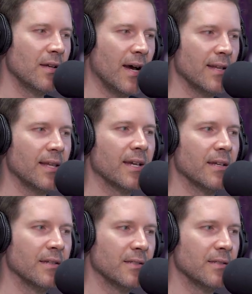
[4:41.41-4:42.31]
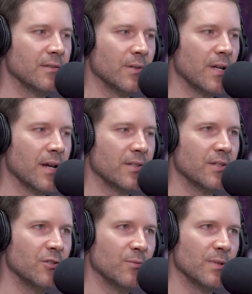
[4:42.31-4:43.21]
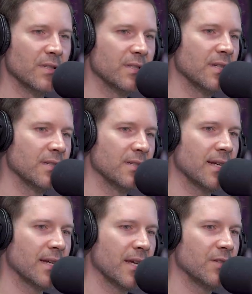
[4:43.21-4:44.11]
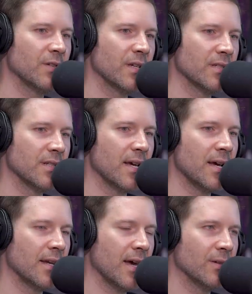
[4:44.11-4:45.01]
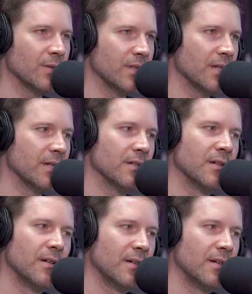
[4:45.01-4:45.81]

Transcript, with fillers: I liken it to an uh, Ice Cube in the sense that Kendrick is not out there,